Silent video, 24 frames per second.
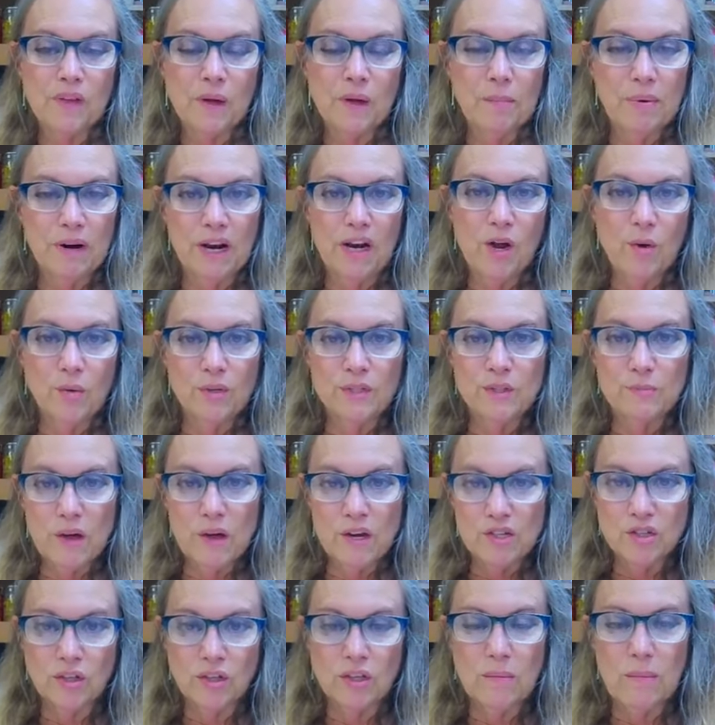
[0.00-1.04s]
But I know
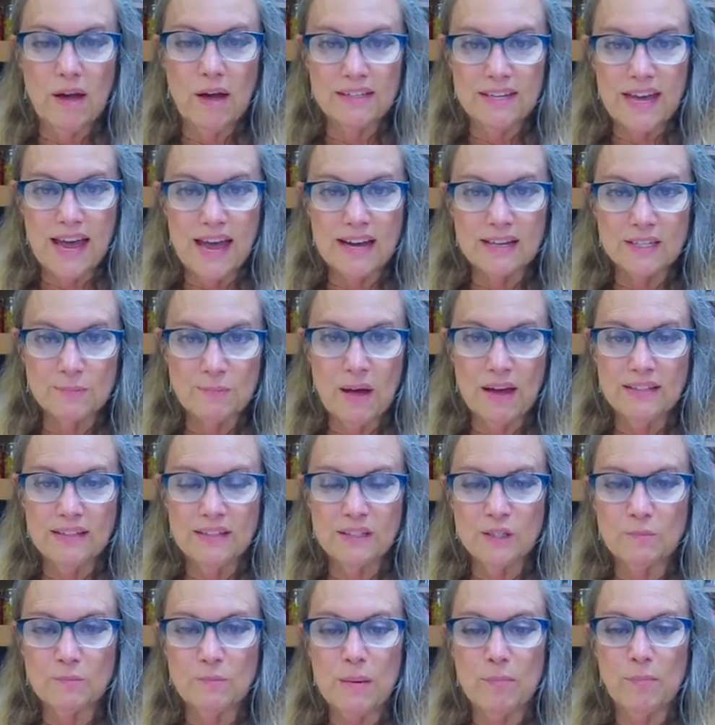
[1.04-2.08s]
especially my DAC
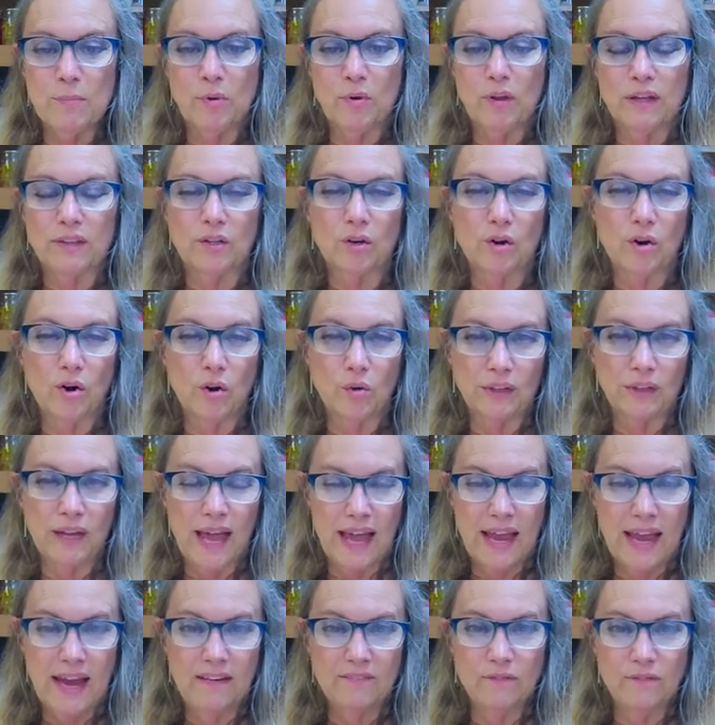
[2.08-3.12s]
Spices people, like there are only a
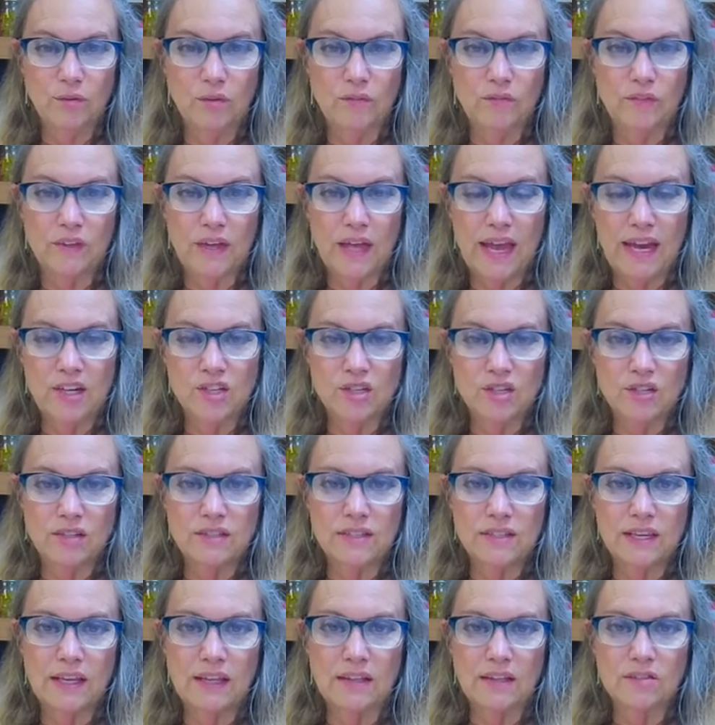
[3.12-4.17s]
handful of the Asian
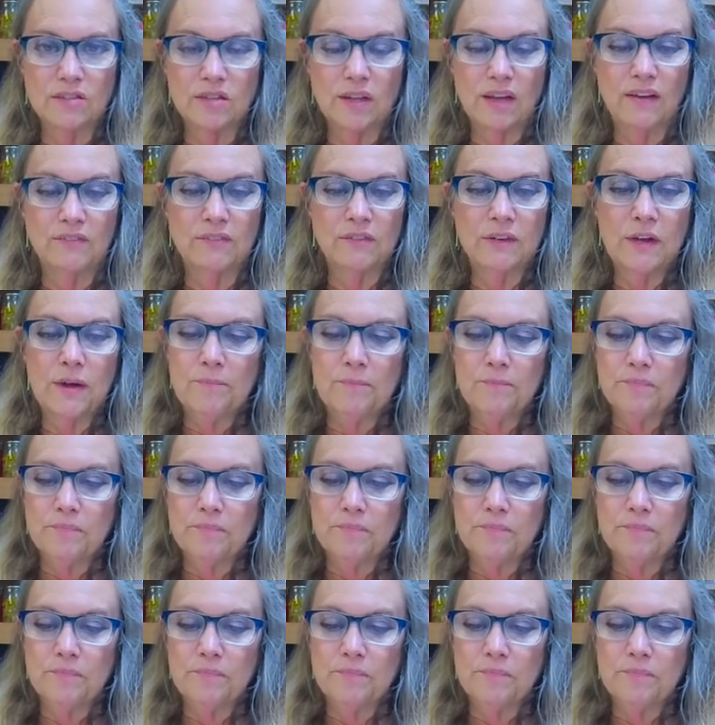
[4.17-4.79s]
zings left.